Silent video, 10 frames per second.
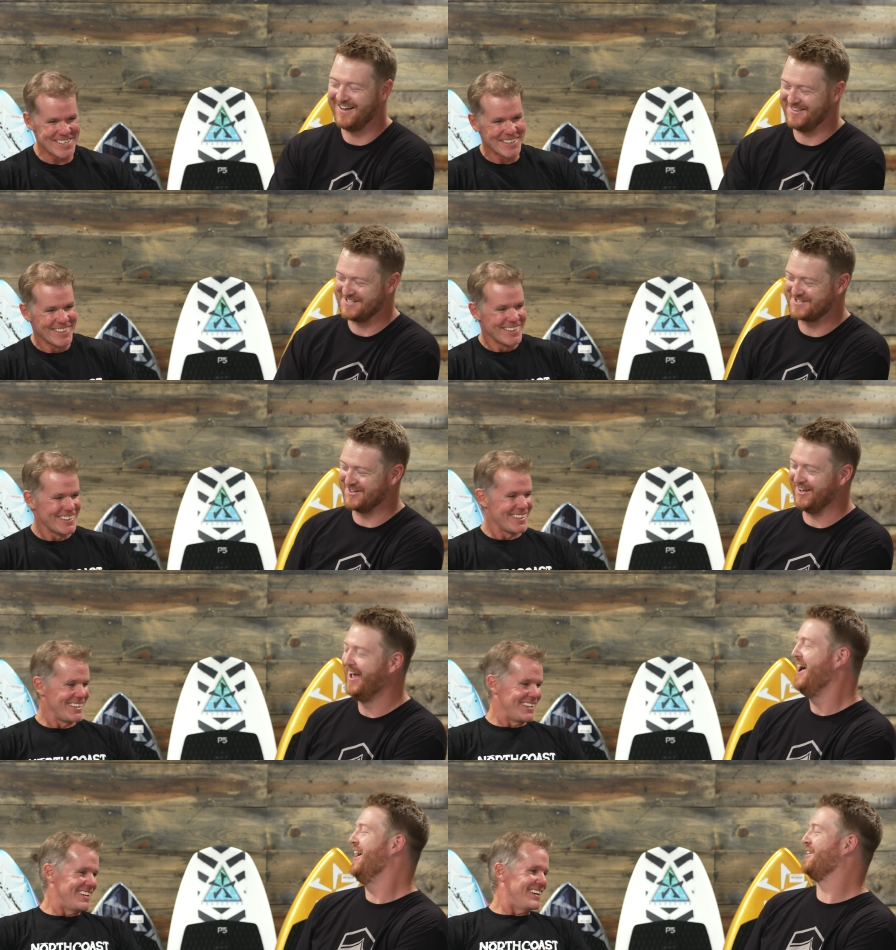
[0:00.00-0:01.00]
Speaker 1: That's
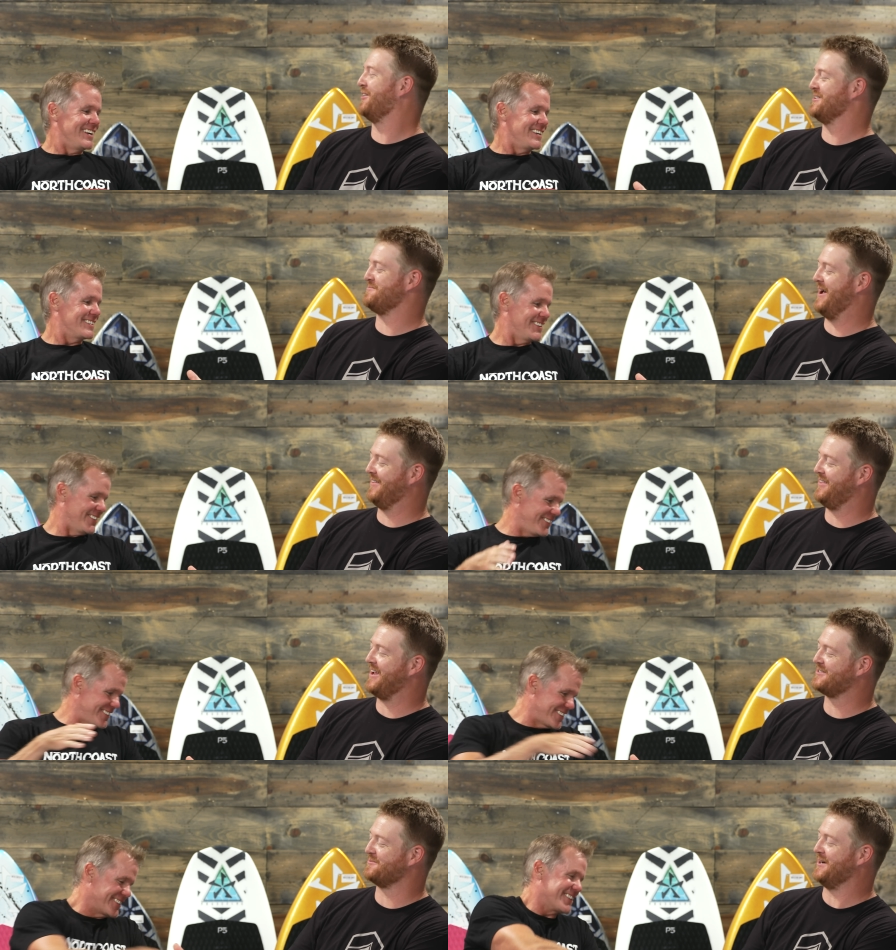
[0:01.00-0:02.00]
good. Chris, man, so,
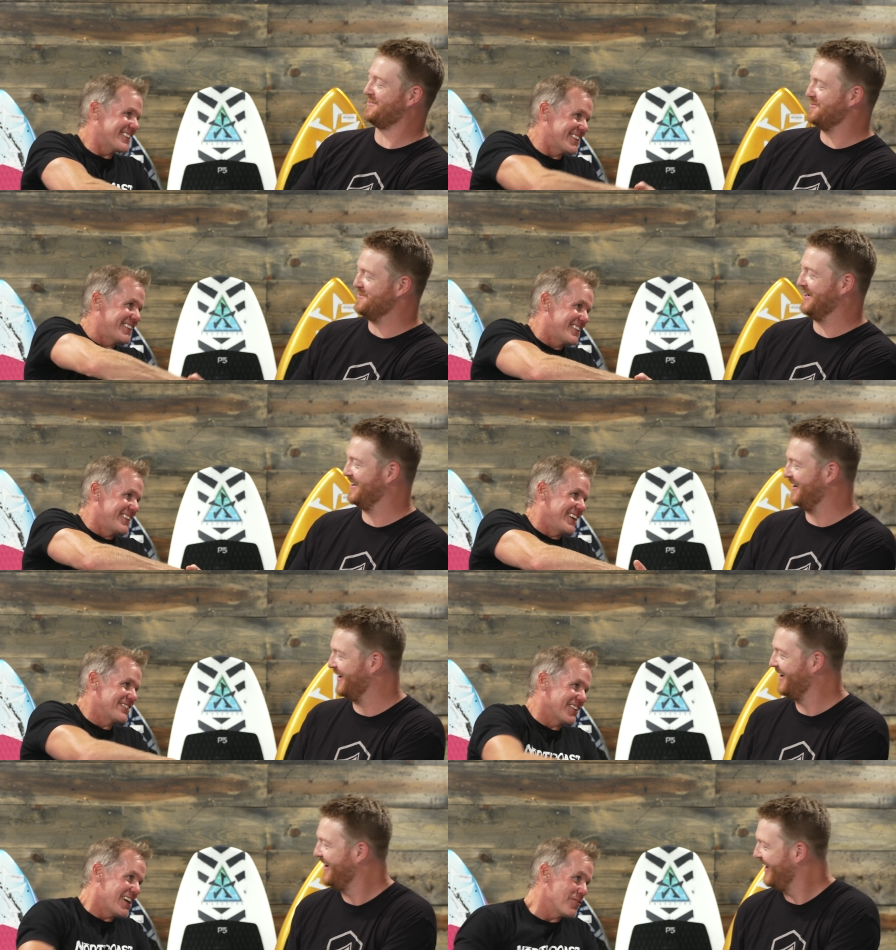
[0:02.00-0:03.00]
thanks so much for being
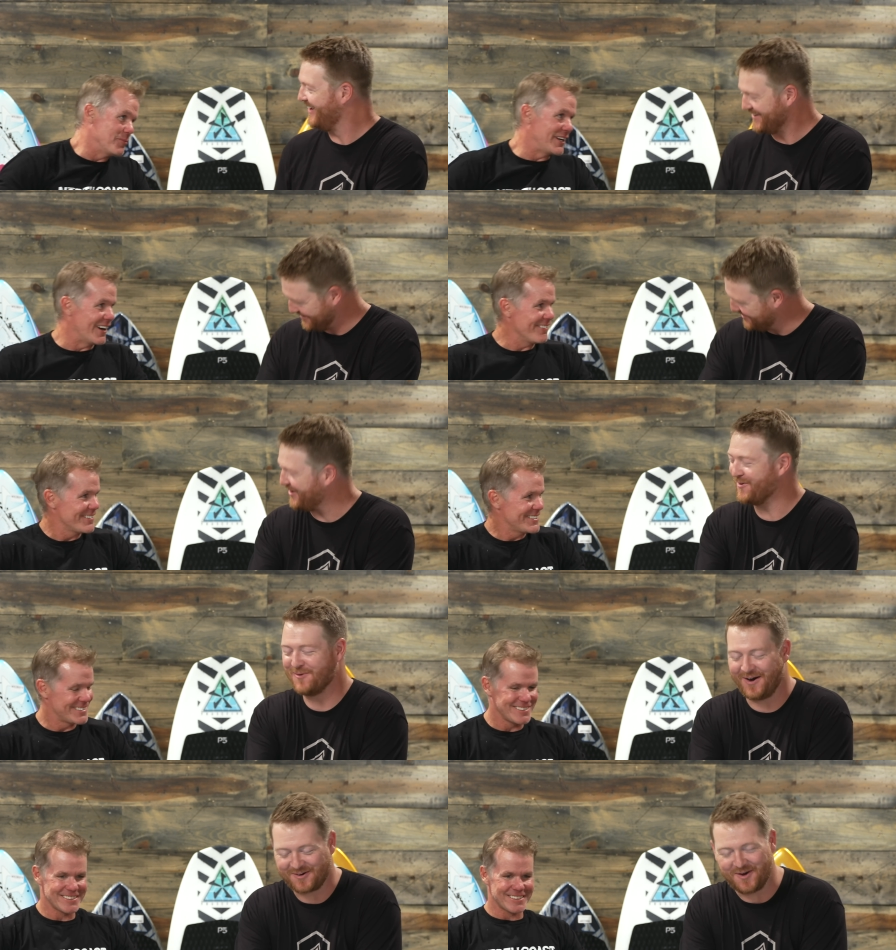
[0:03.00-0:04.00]
thanks here. Thanks for having me, Doc. You're
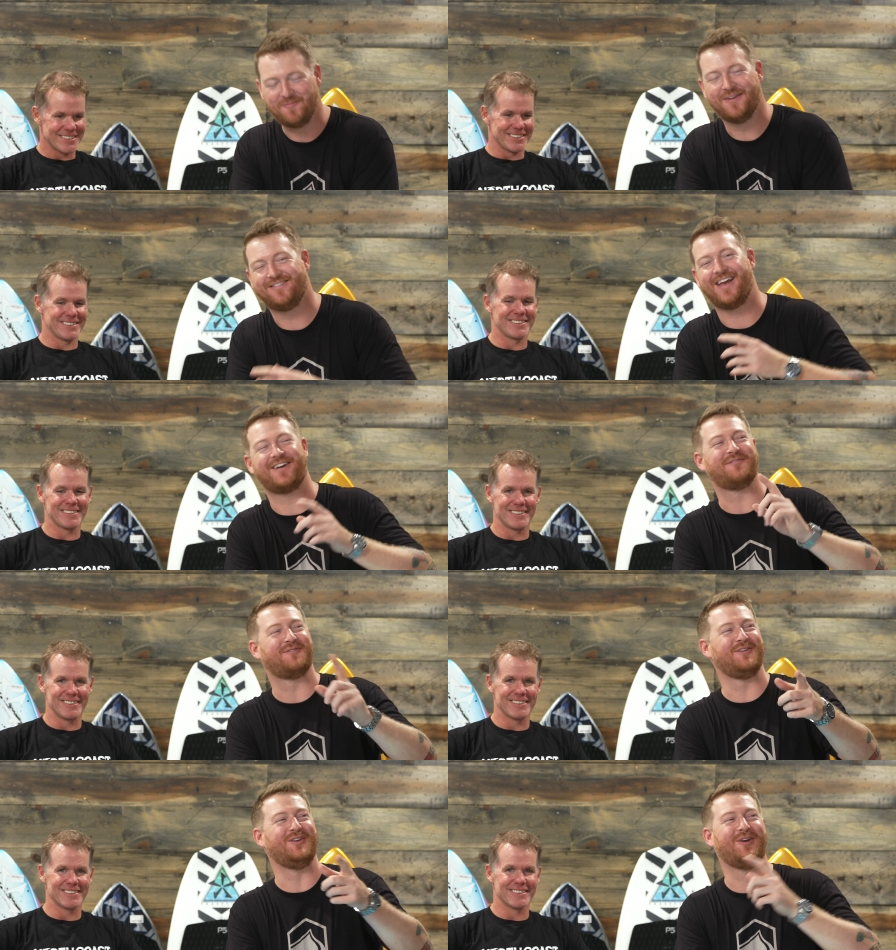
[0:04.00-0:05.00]
welcome. And thank
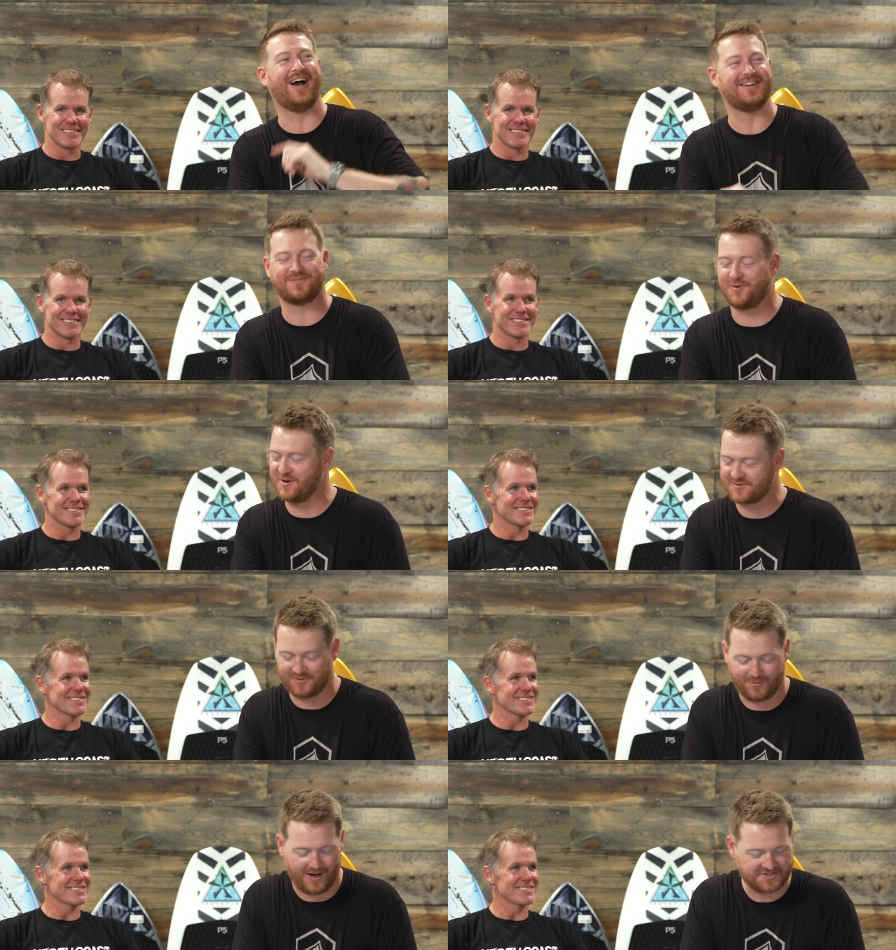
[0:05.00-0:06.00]
you guys, of course,
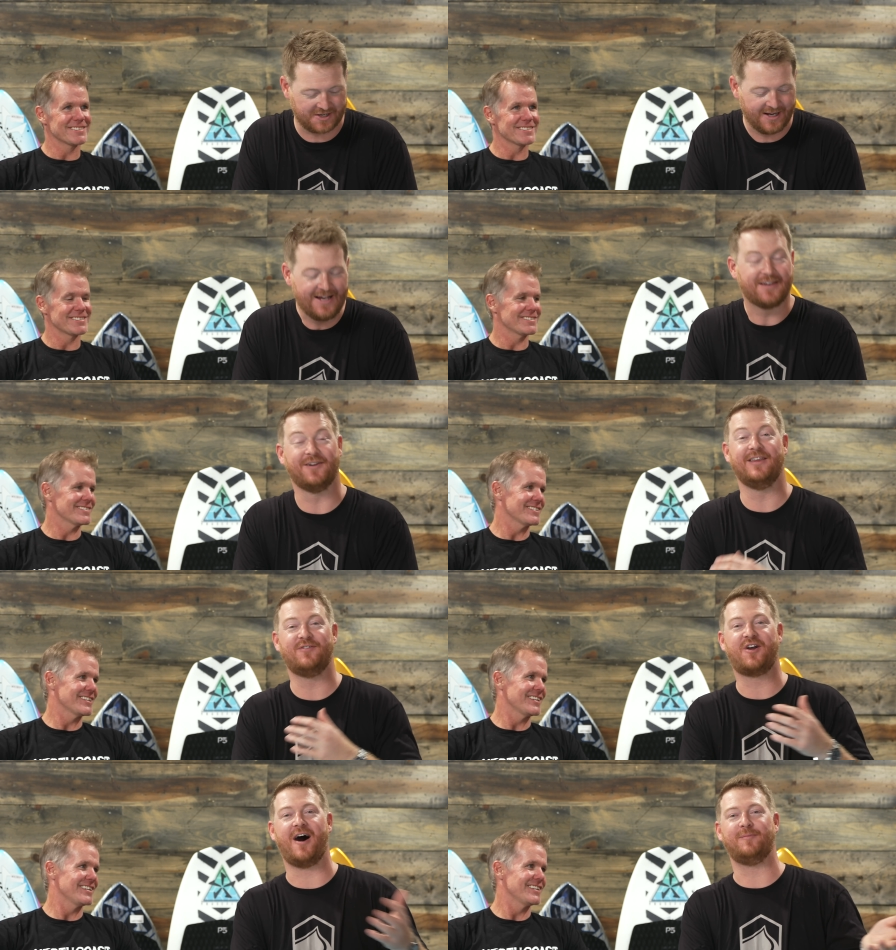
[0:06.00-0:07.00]
for watching. If you know,
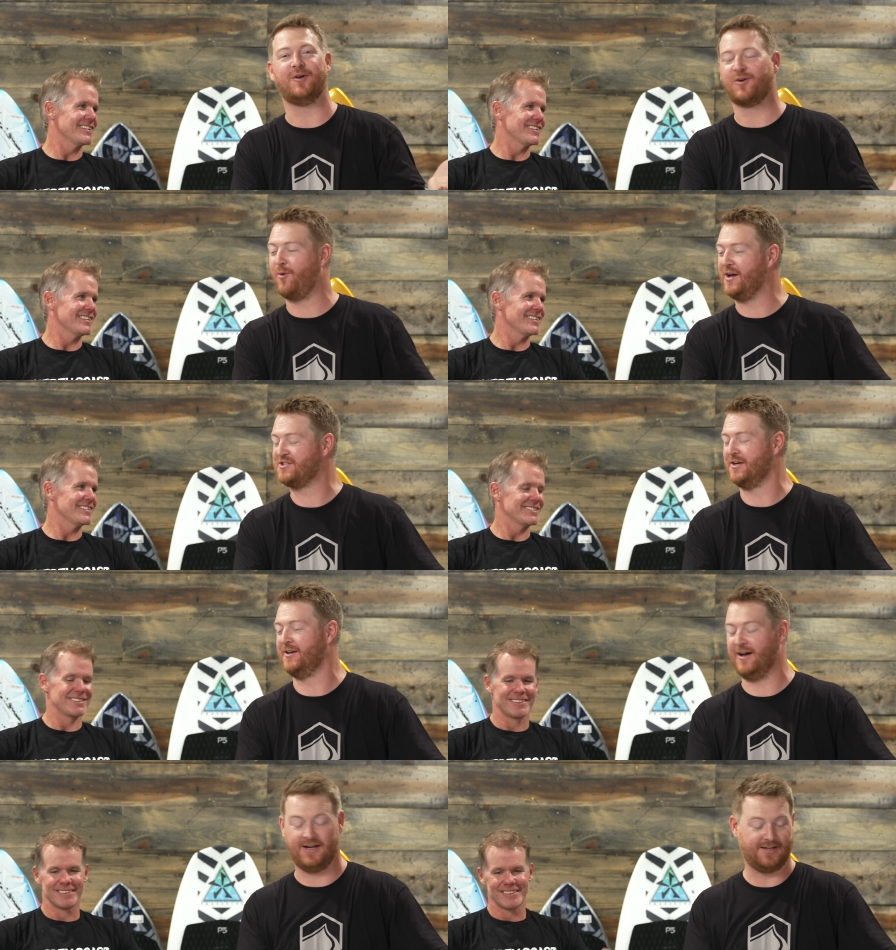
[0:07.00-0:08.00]
leave a comment or a
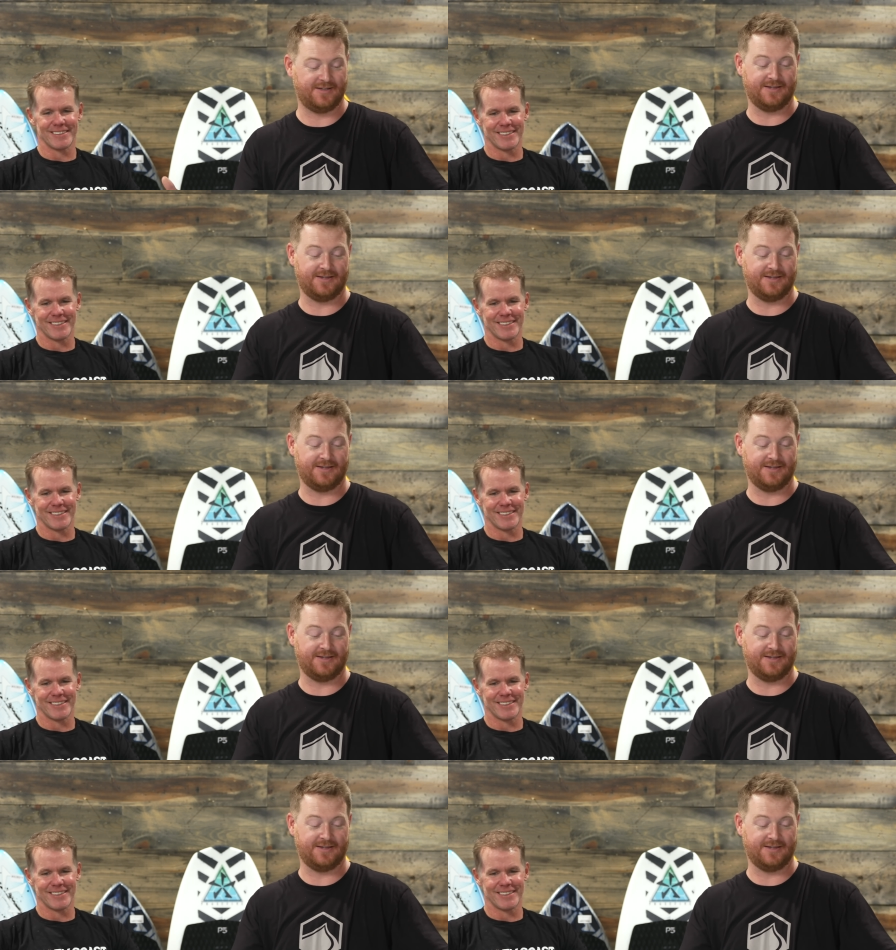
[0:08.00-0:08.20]
question. Uh,